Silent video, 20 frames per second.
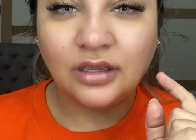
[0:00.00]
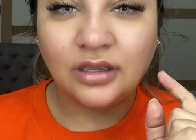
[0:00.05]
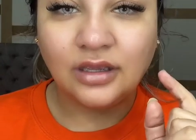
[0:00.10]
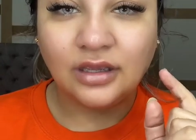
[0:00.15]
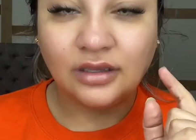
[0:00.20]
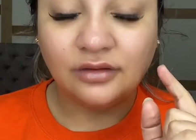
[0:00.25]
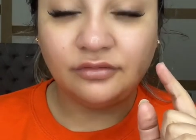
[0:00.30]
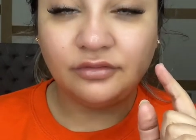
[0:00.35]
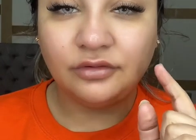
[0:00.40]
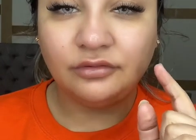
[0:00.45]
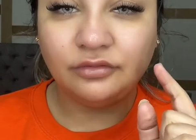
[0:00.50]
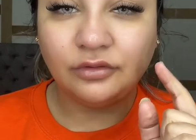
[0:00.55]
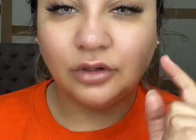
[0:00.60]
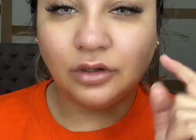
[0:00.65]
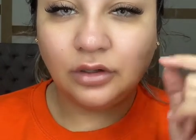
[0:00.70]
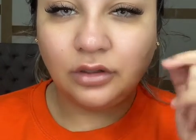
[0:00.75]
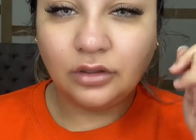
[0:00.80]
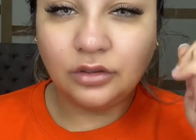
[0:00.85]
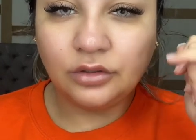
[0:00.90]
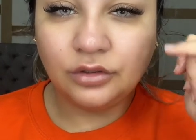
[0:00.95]
If you've
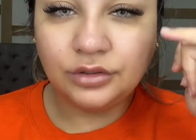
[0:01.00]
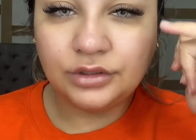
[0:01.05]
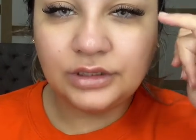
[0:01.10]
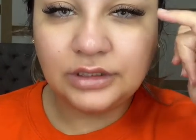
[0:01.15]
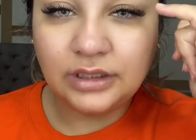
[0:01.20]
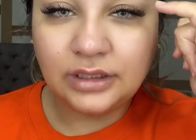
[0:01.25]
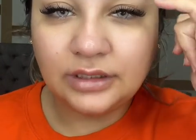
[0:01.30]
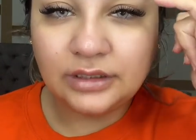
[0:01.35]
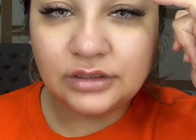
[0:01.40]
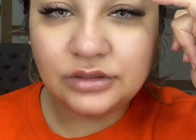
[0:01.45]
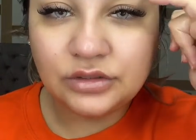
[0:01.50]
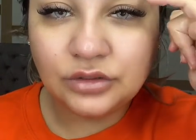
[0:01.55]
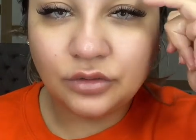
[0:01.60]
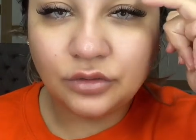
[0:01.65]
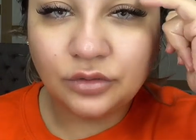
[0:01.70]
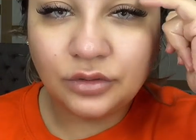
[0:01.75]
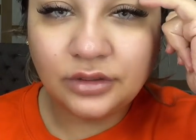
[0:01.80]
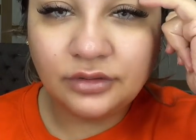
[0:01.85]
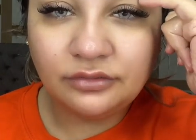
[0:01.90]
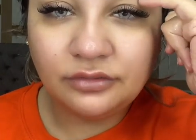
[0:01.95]
got hooded eyes, or
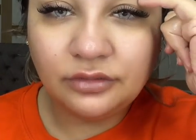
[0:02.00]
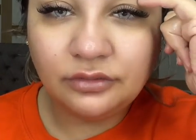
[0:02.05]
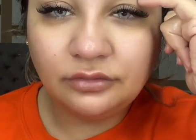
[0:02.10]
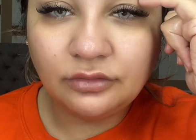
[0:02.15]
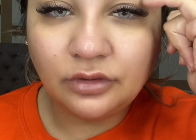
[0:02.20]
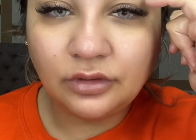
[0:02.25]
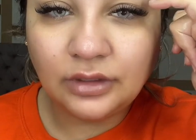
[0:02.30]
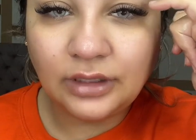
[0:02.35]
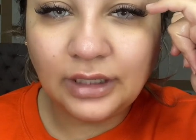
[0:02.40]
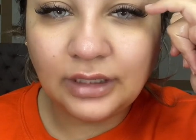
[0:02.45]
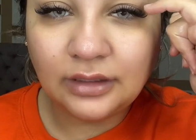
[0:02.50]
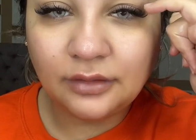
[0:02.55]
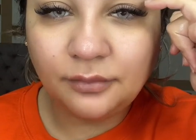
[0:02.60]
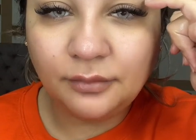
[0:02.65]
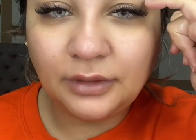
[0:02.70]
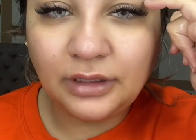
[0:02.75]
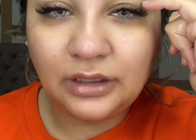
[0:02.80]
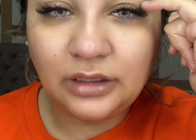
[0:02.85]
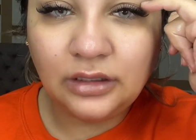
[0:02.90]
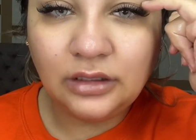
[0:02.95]
if you've got, like
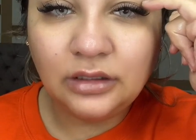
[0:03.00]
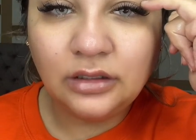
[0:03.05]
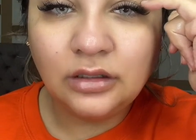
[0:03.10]
me,